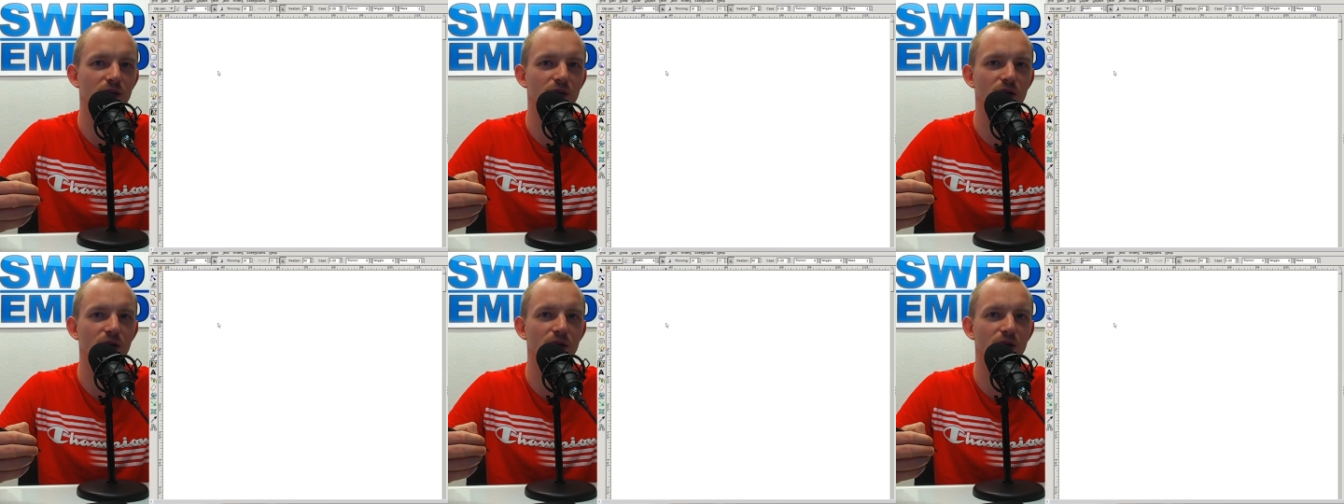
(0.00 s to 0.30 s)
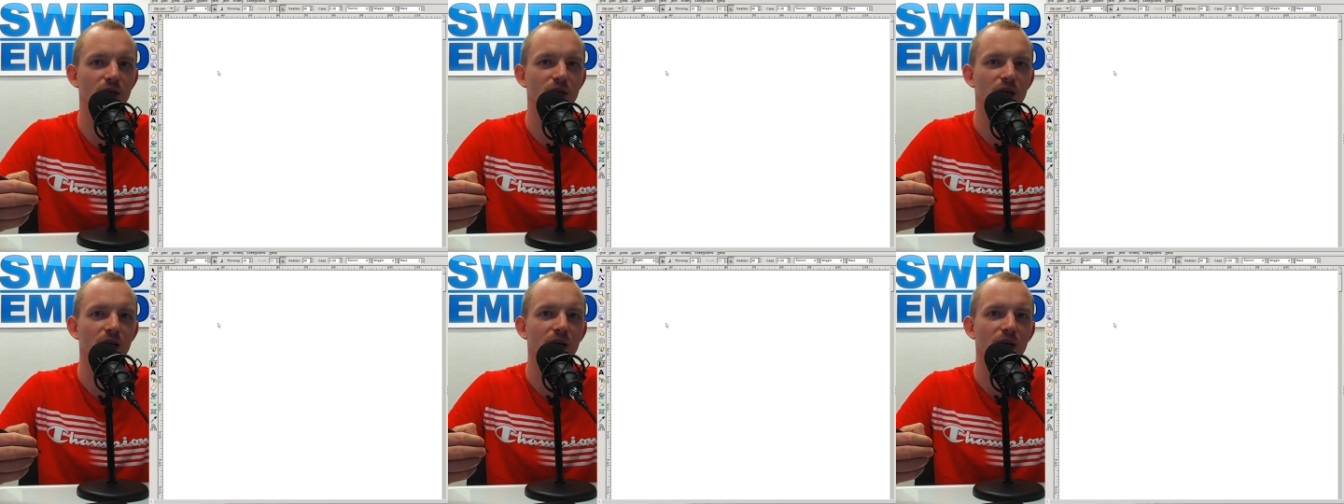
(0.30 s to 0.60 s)

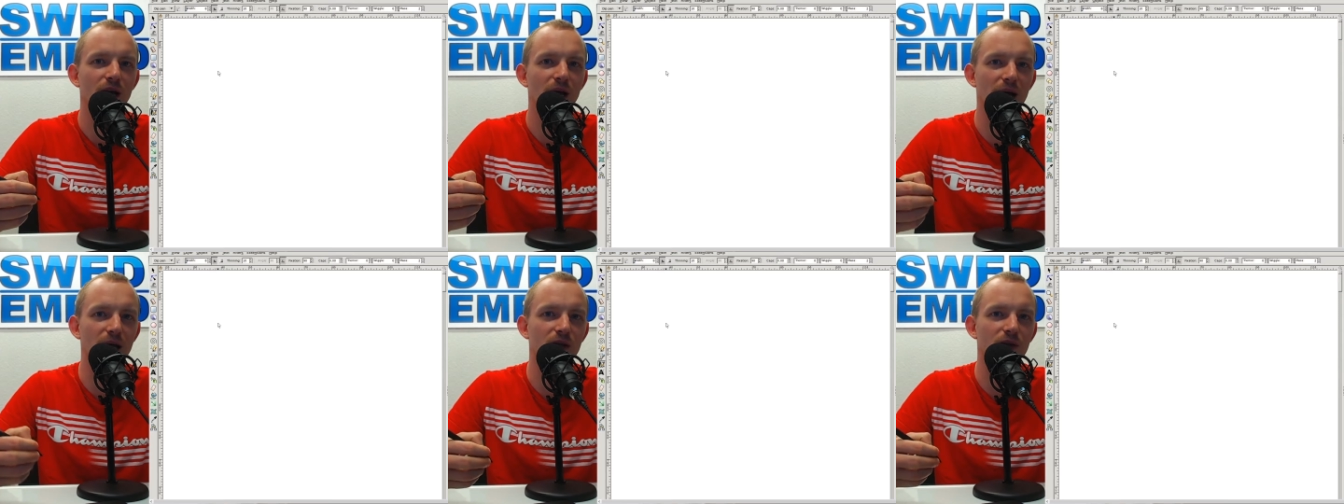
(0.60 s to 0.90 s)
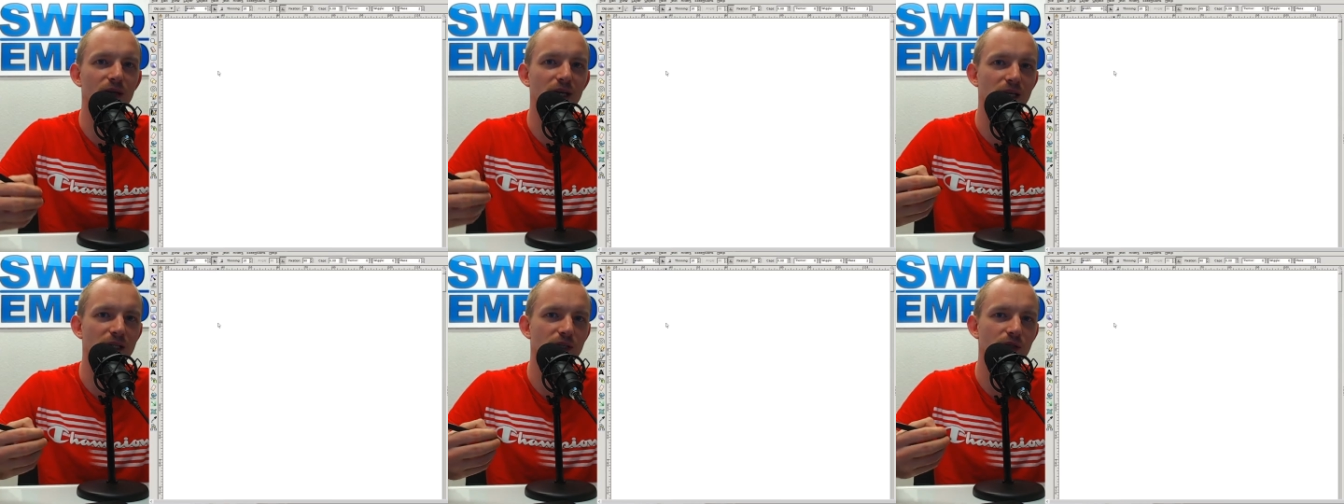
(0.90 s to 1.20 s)
are
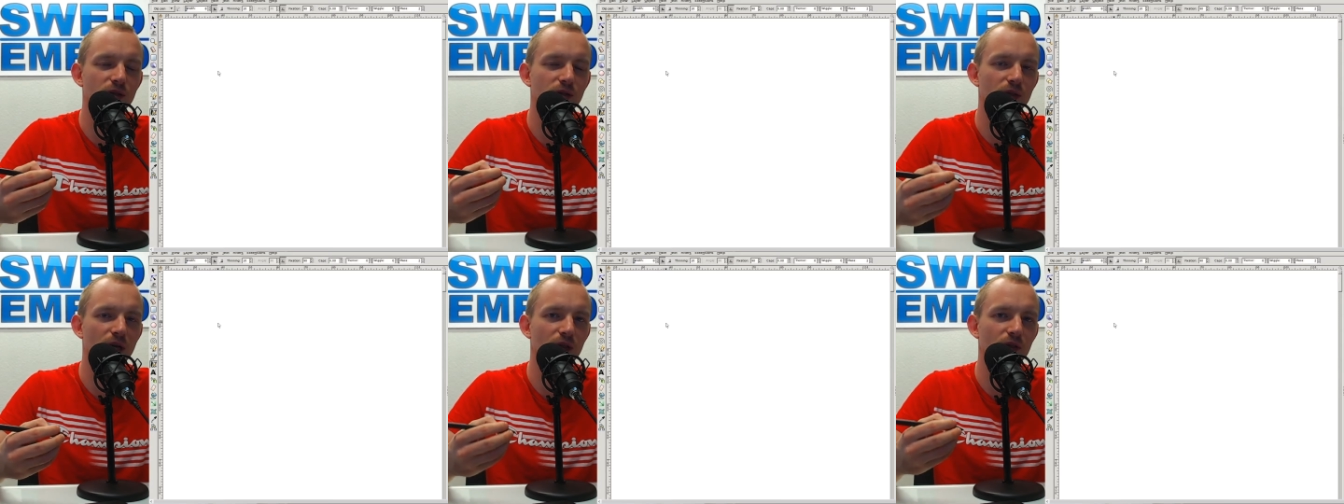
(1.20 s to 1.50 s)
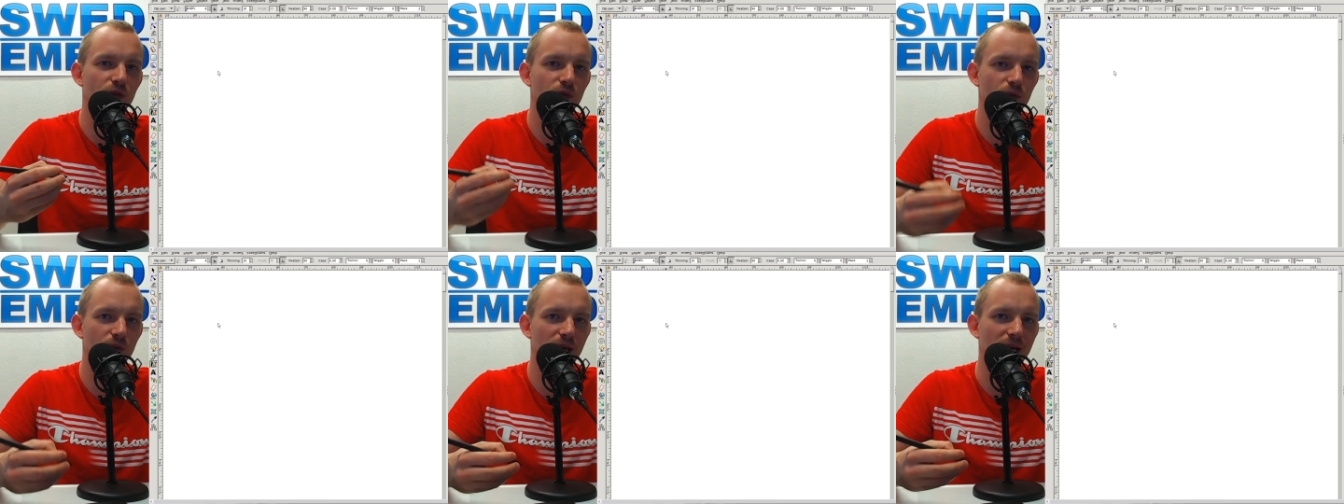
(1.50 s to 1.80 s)
allocated to that
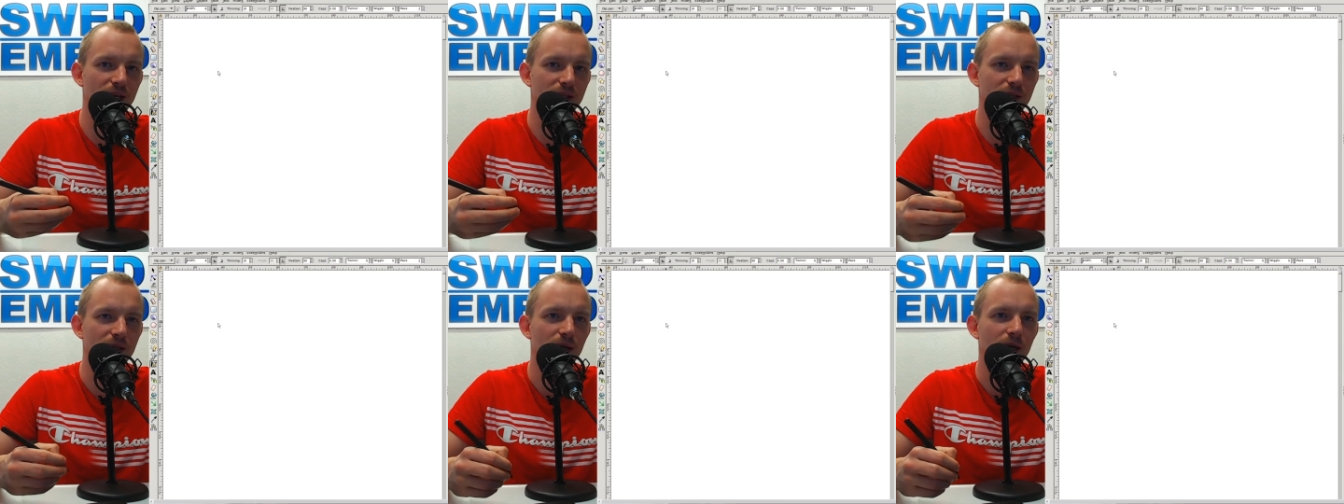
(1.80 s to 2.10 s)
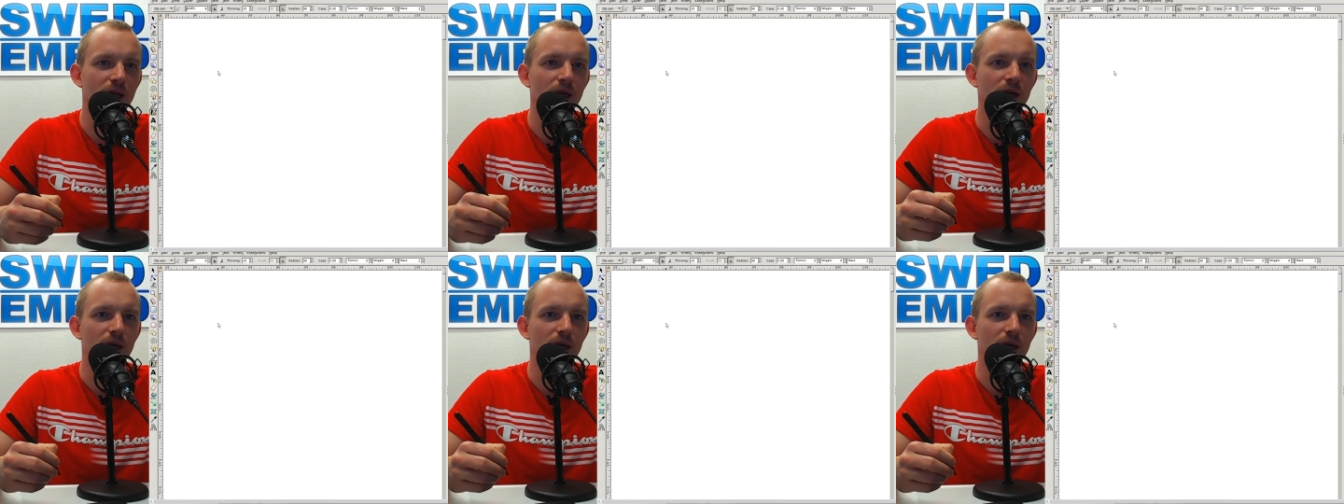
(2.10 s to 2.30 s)
thread,